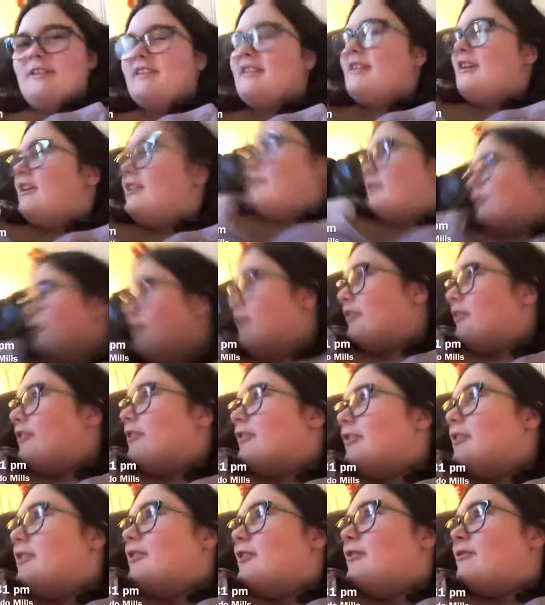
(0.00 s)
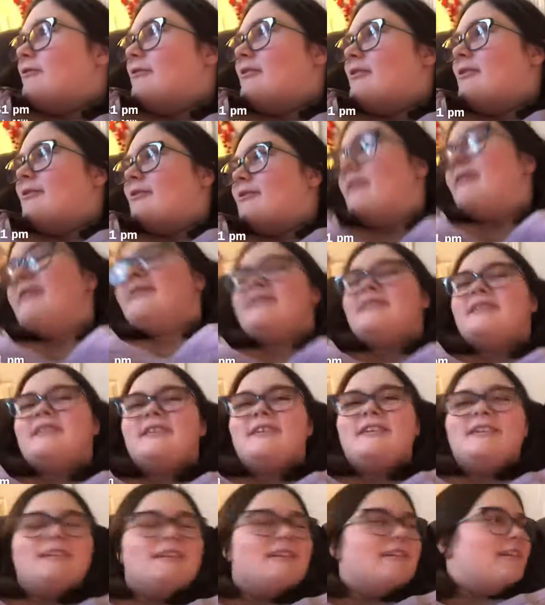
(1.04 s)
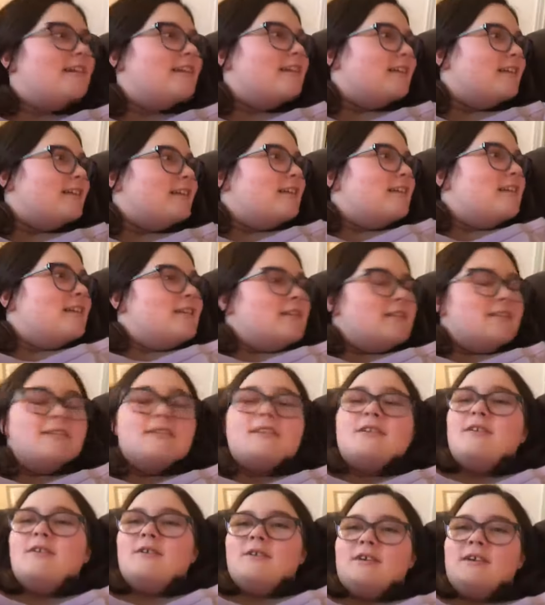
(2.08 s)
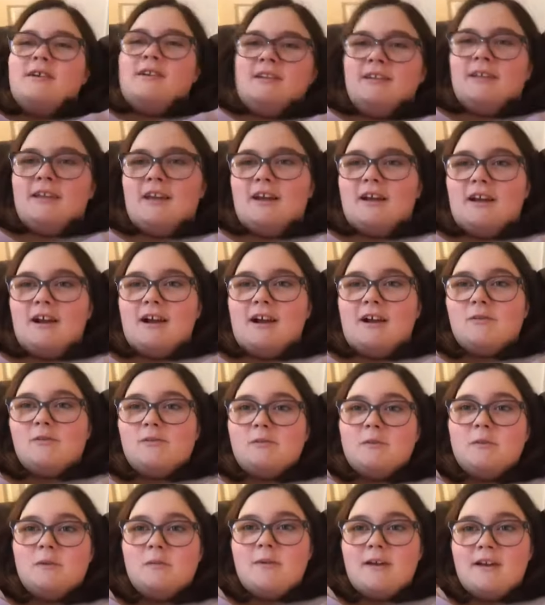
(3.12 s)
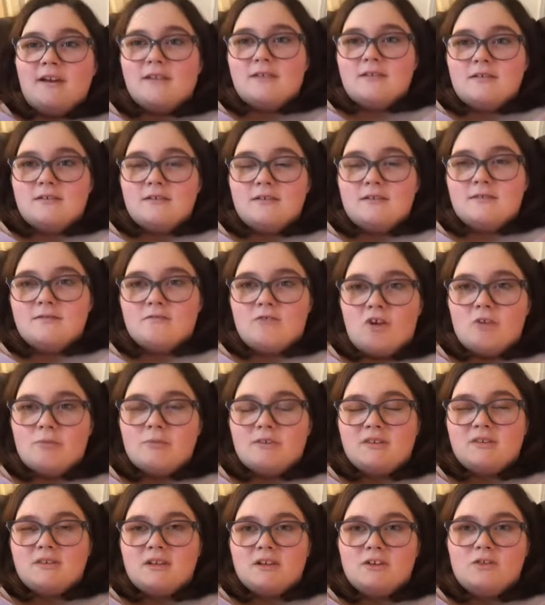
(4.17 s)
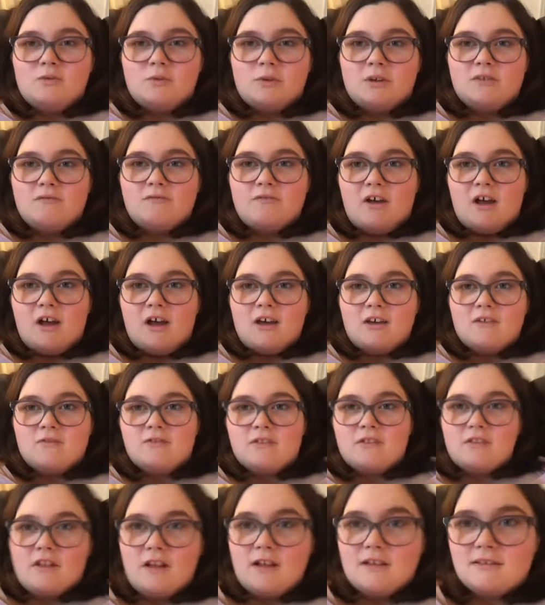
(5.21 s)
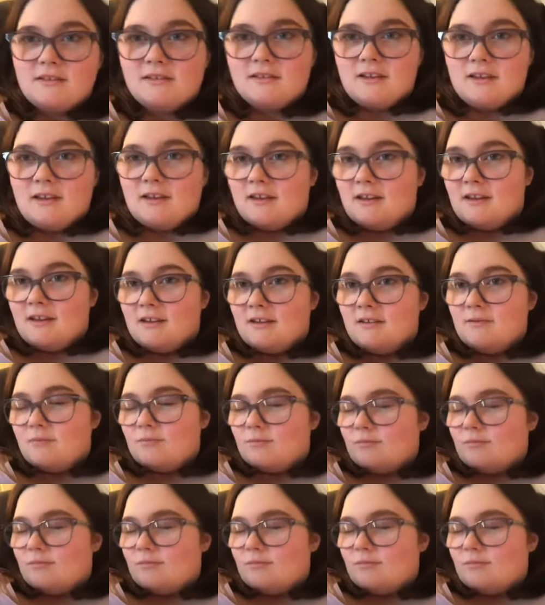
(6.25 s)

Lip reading: not your song on your phone. So yeah, I will be back on Vlogmas Day 25, the last day.